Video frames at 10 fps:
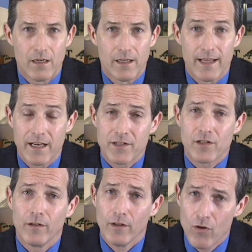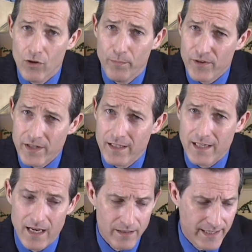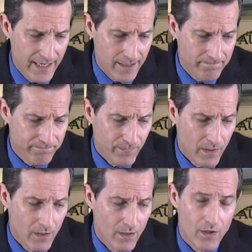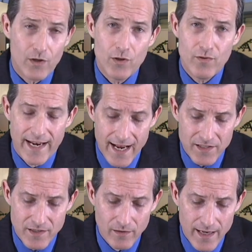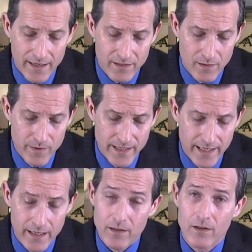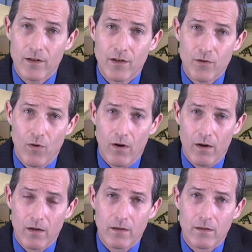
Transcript: that is the local percentile again, you can select to begin your